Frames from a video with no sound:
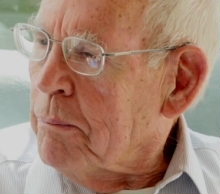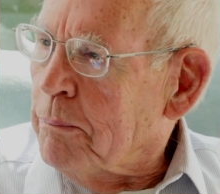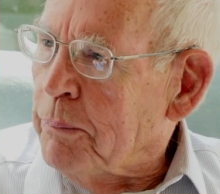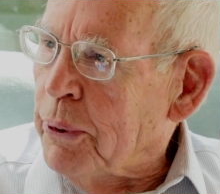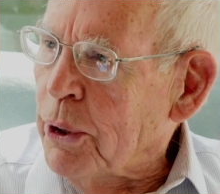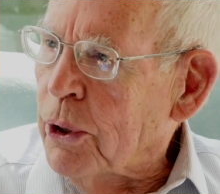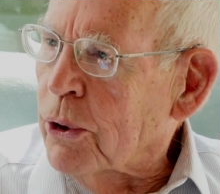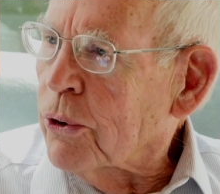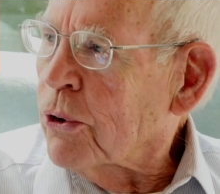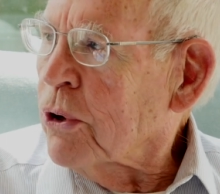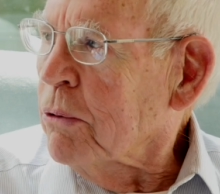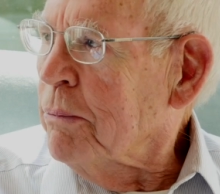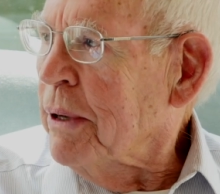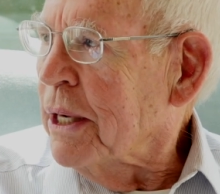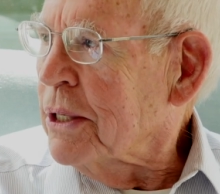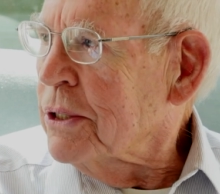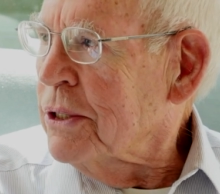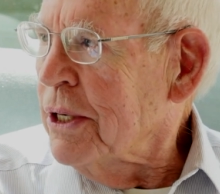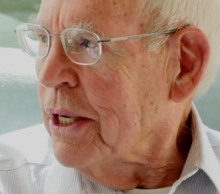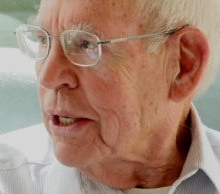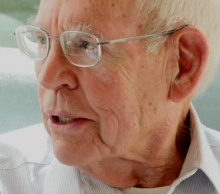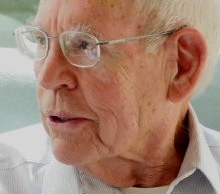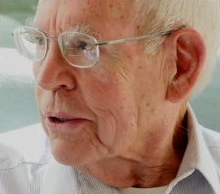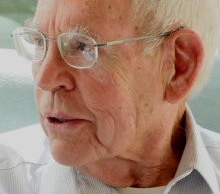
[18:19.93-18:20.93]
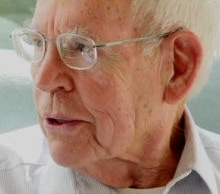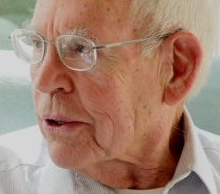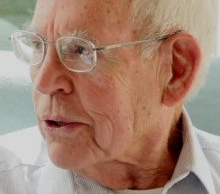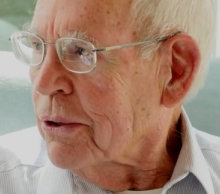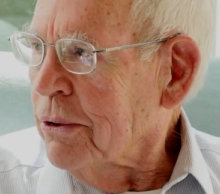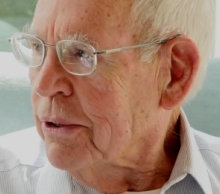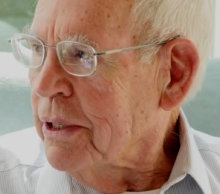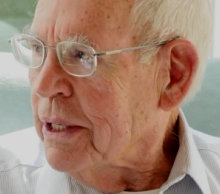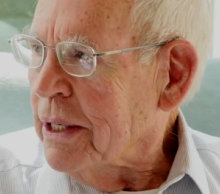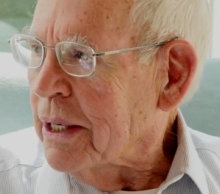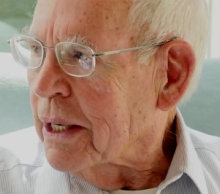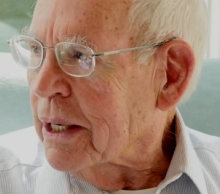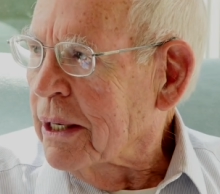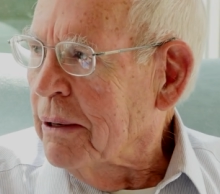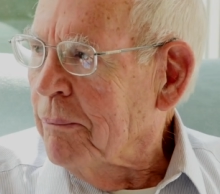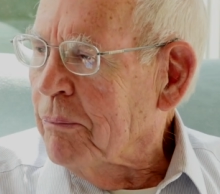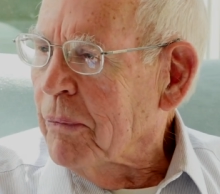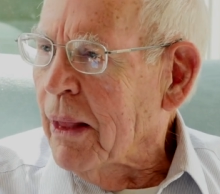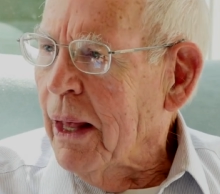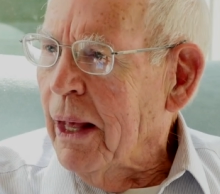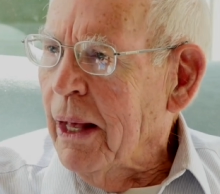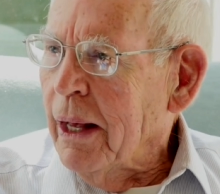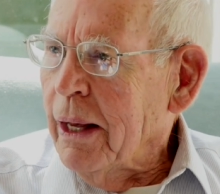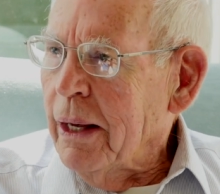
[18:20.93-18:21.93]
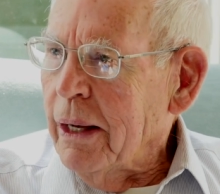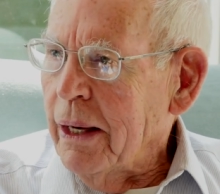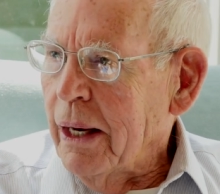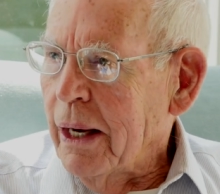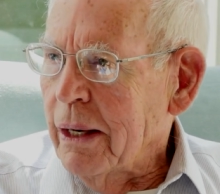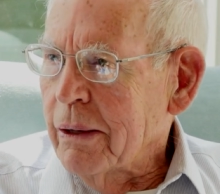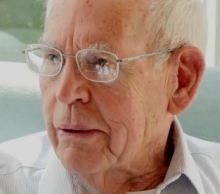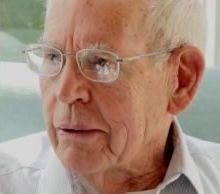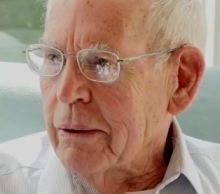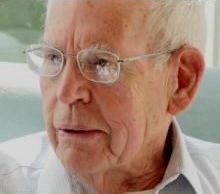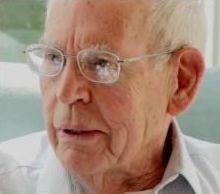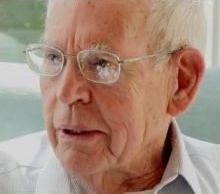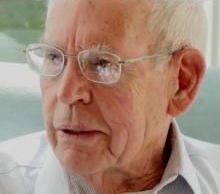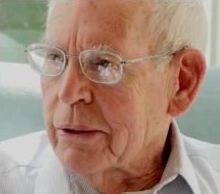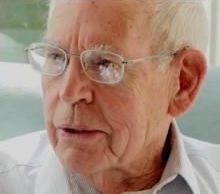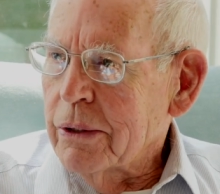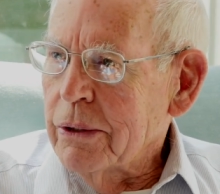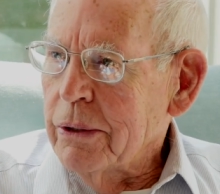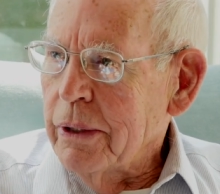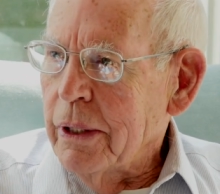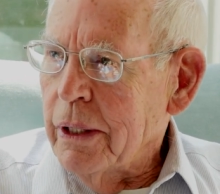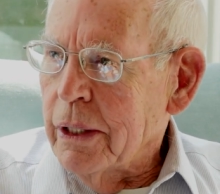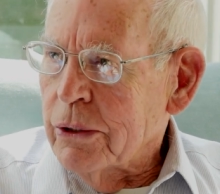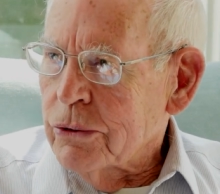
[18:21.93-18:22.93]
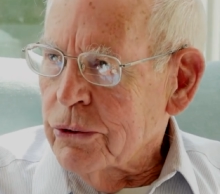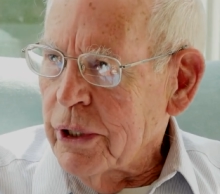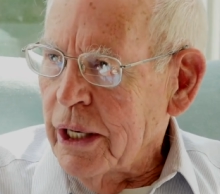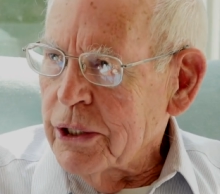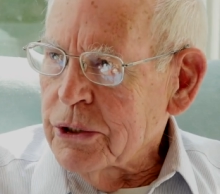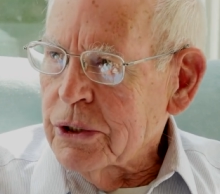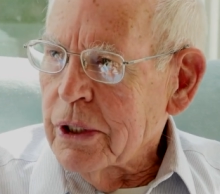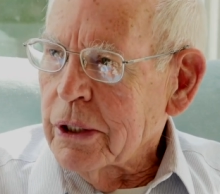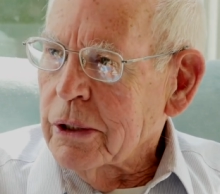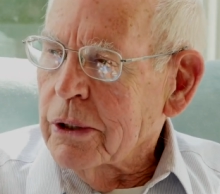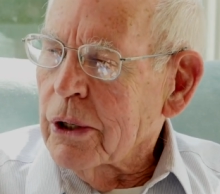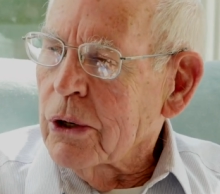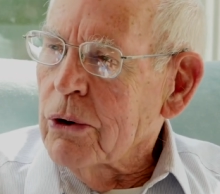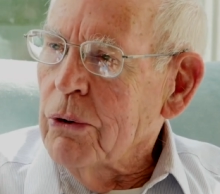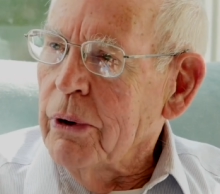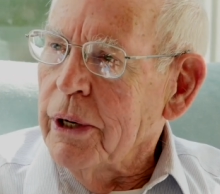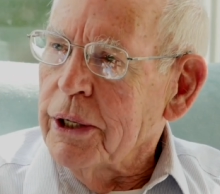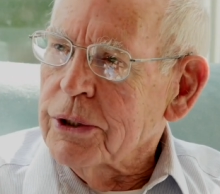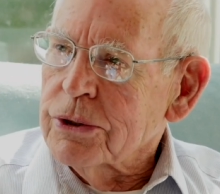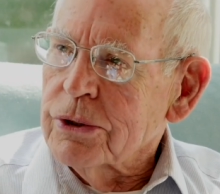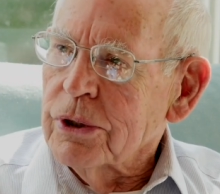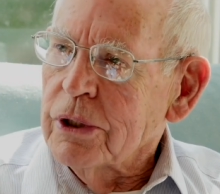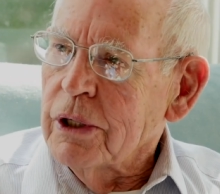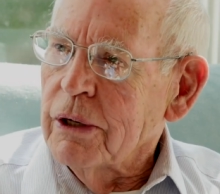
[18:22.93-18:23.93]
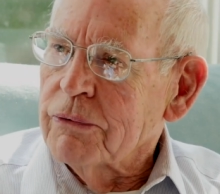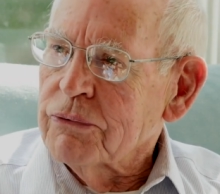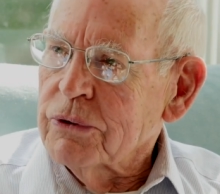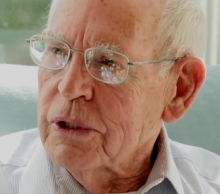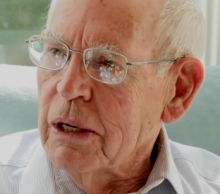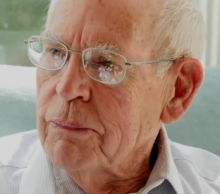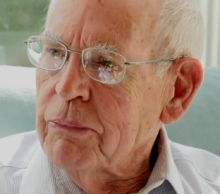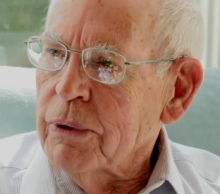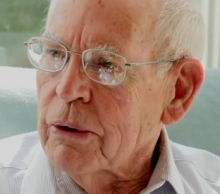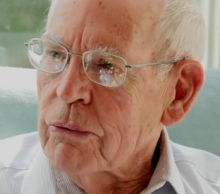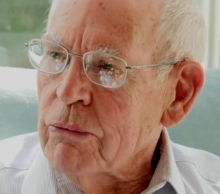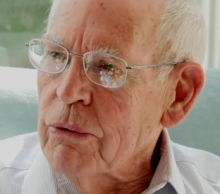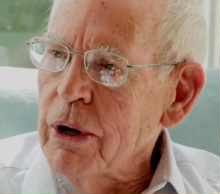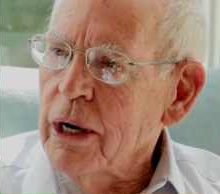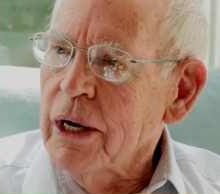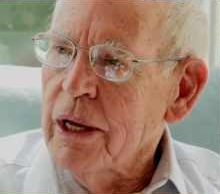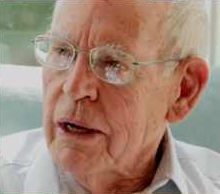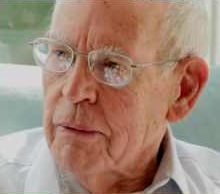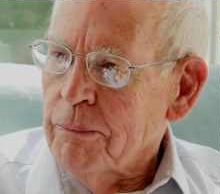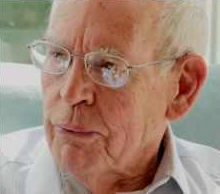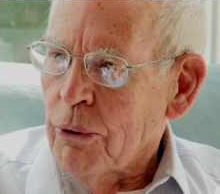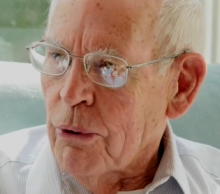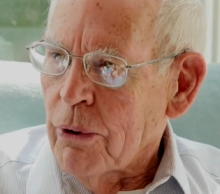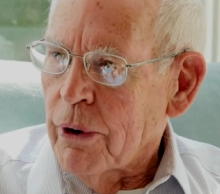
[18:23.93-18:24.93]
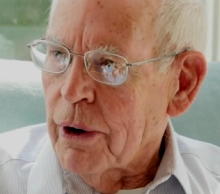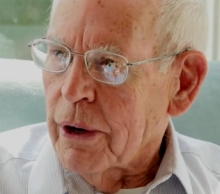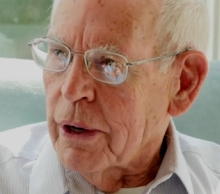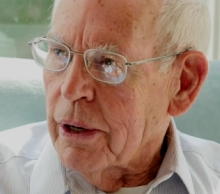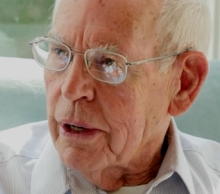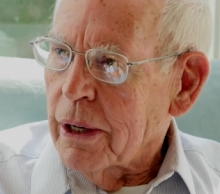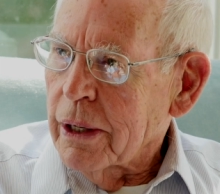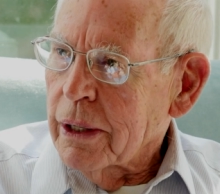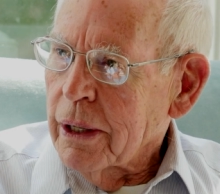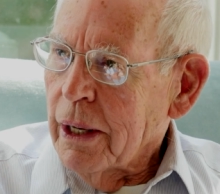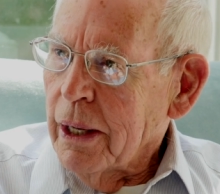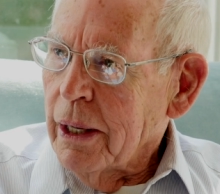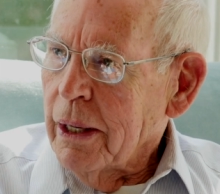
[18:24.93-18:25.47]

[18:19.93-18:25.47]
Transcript: Pilgrim at Tinker Creek, and addressing the question, if something really important